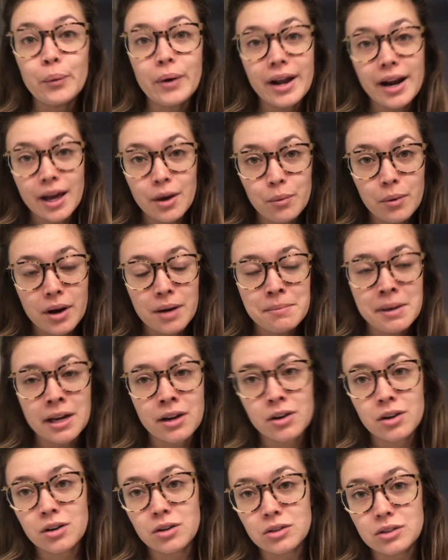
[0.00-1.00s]
When I want my
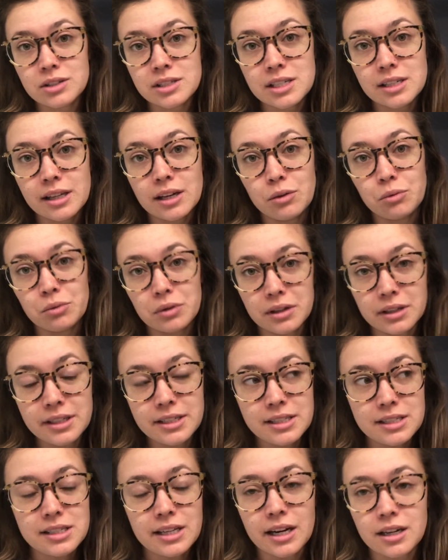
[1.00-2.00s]
curls to really
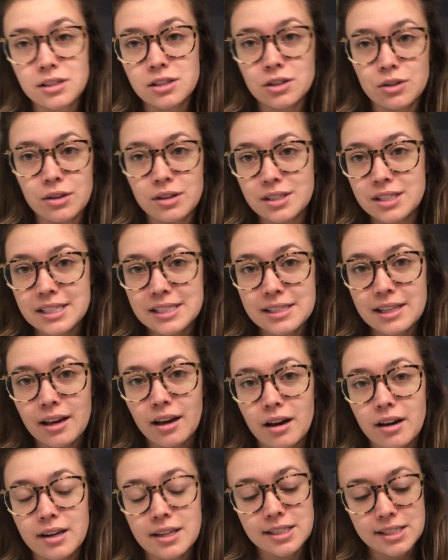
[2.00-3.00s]
stick, so this is
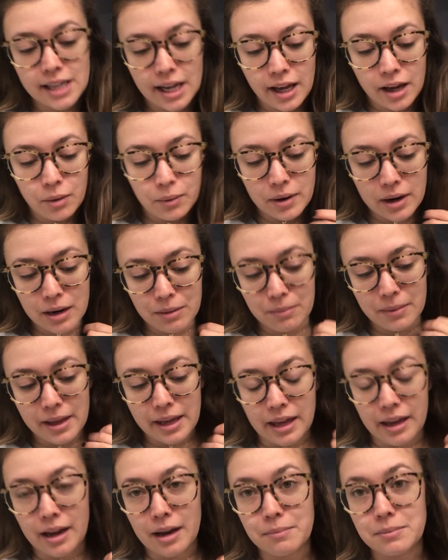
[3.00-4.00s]
on a day where
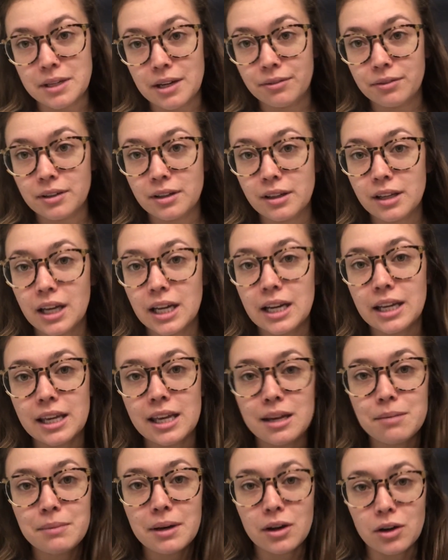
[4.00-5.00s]
I'm definitely gonna
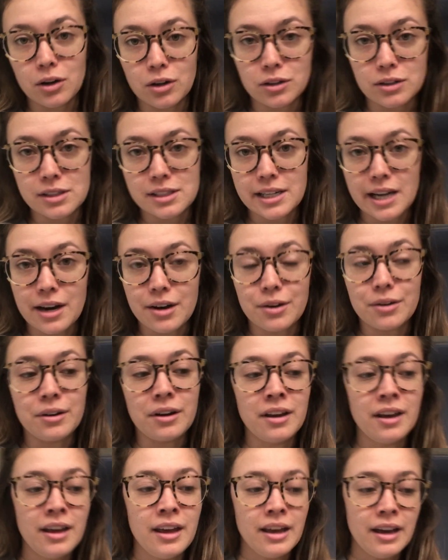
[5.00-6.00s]
keep my curls
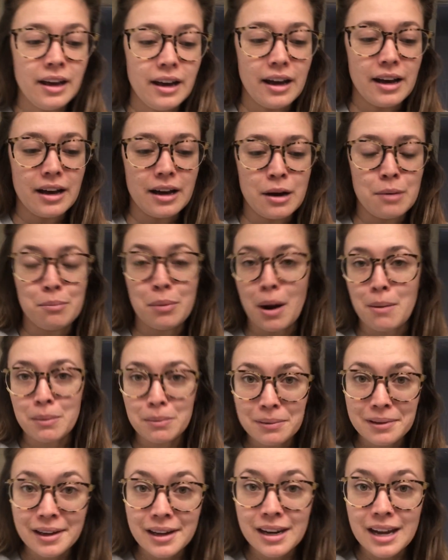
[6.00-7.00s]
down,
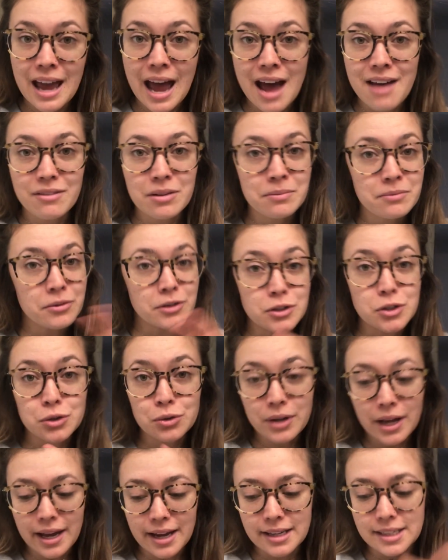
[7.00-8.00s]
probably gonna have them for 2
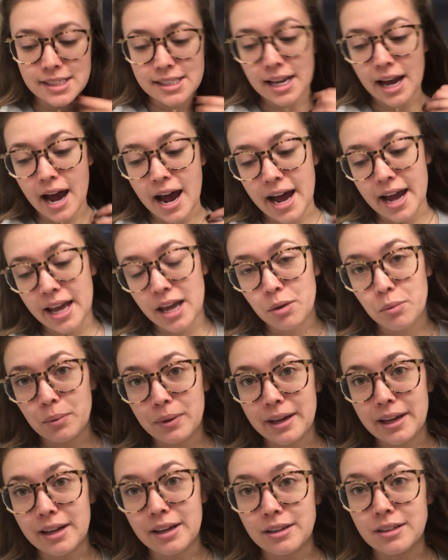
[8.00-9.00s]
days, I
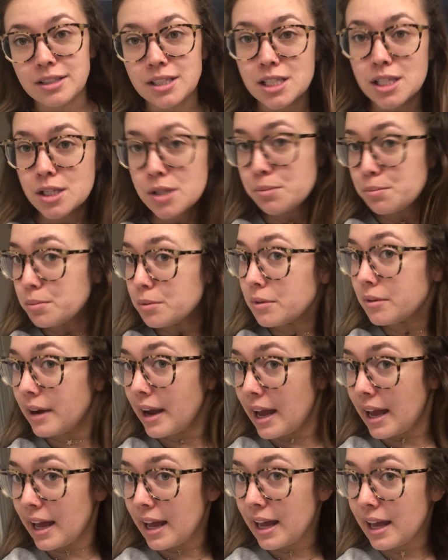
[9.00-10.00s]
will
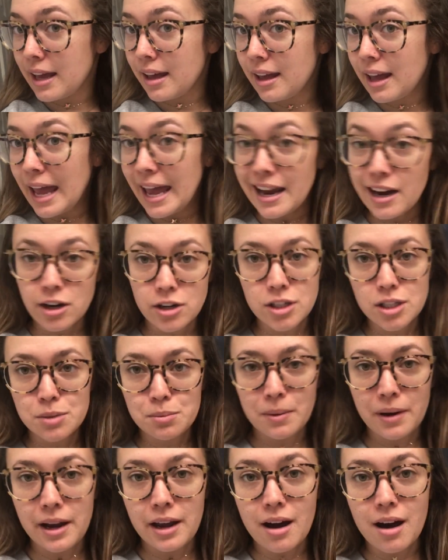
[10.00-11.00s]
spray
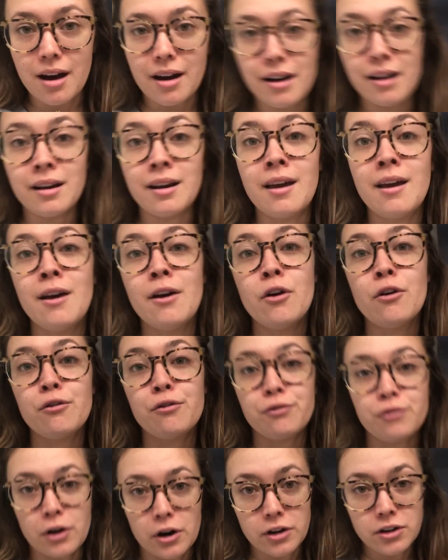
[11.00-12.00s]
hairspray on
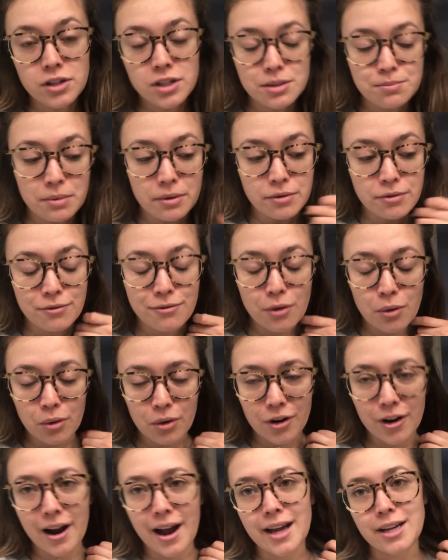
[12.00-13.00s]
first
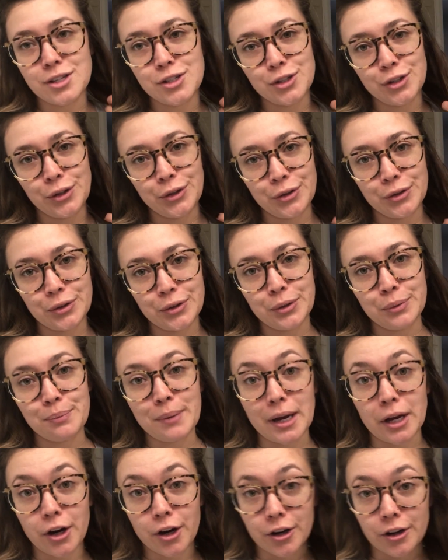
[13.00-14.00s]
before I do
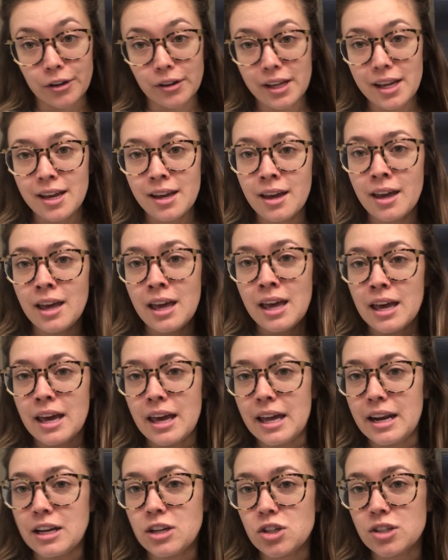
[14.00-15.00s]
my curling,
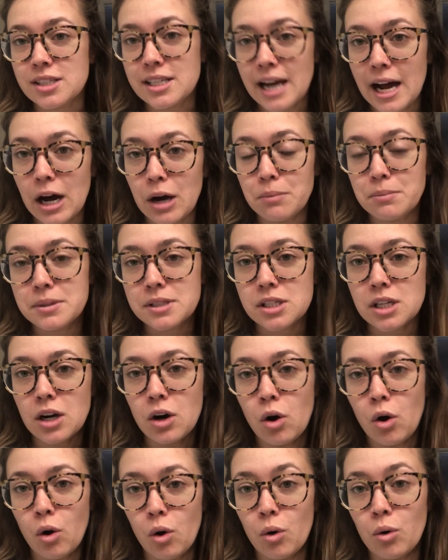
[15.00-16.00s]
and it just helps to
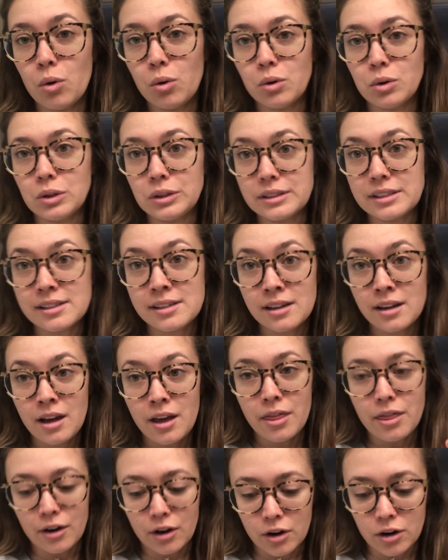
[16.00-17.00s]
hold
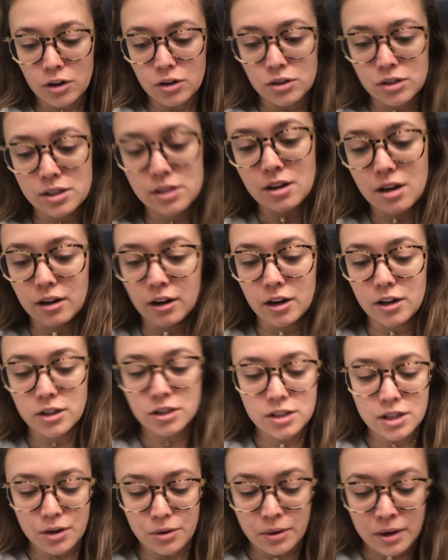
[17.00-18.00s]
the curls longer.
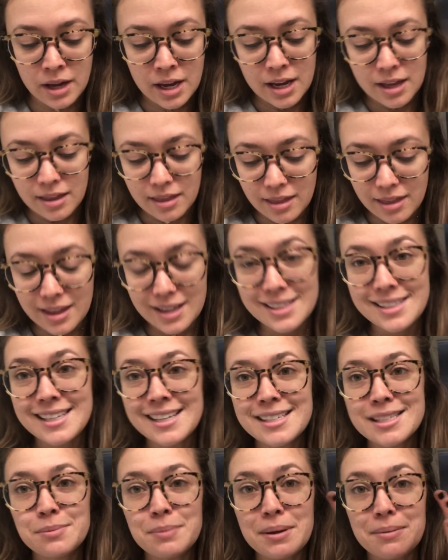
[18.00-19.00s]
So this
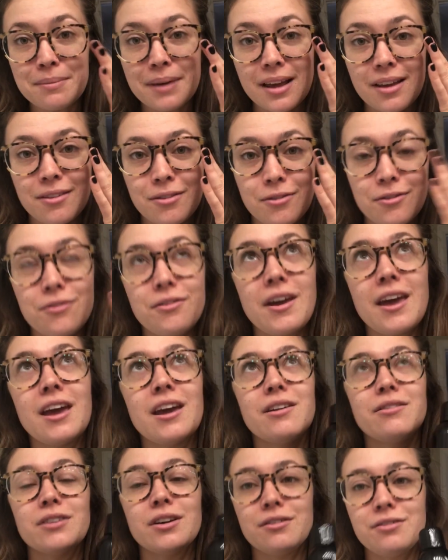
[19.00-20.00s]
has been my
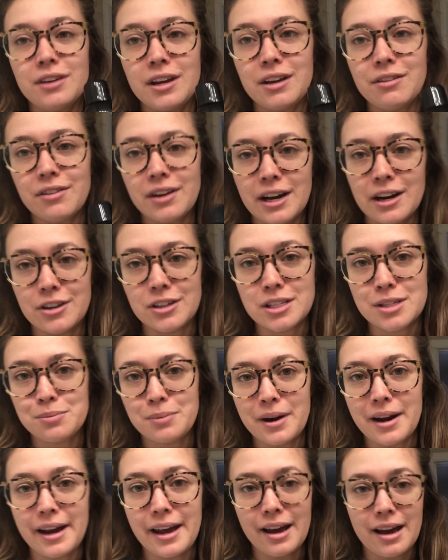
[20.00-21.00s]
favorite
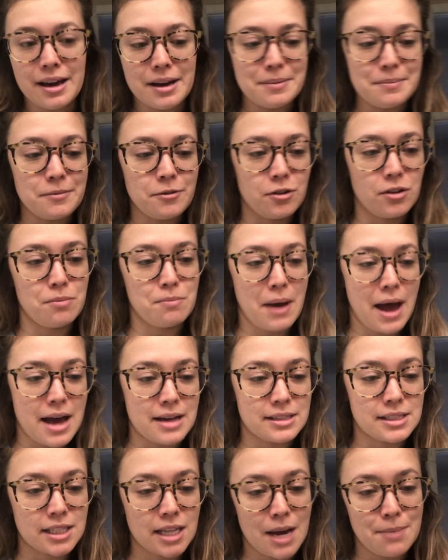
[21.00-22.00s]
hairspray for the
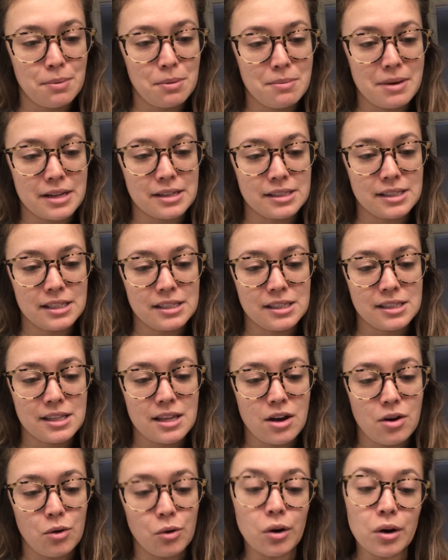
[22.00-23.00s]
past couple months. It's
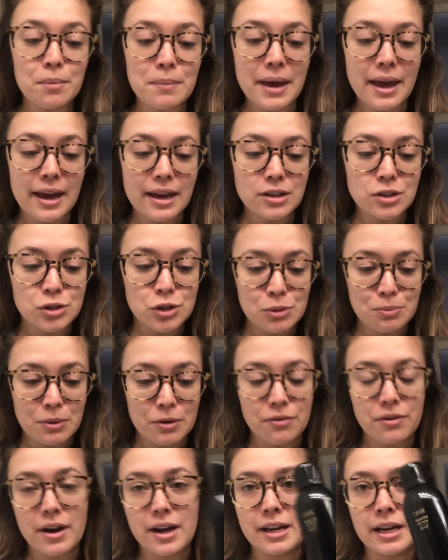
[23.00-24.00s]
the Orbe
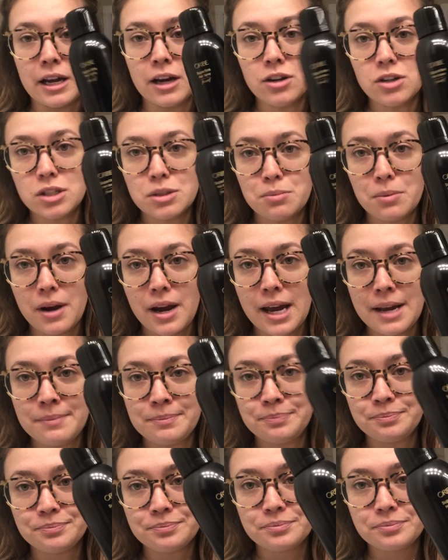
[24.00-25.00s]
Superfine Hairspray.
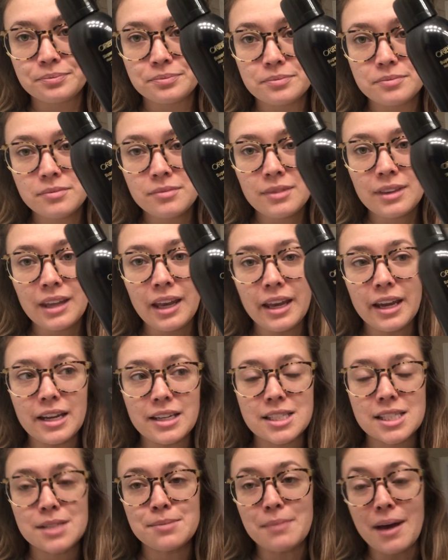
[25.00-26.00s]

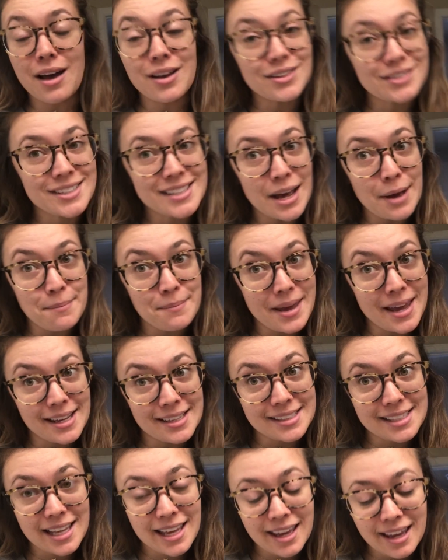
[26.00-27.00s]
It smells
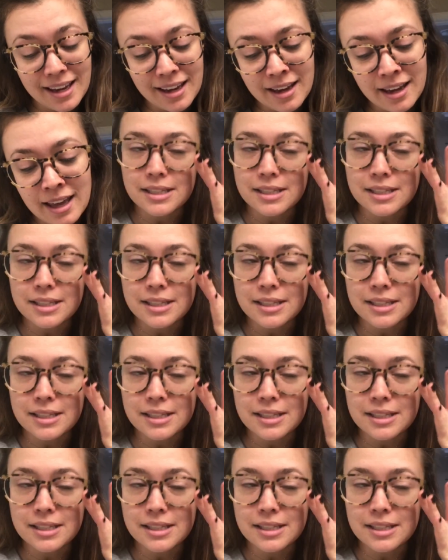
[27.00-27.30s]
amazing.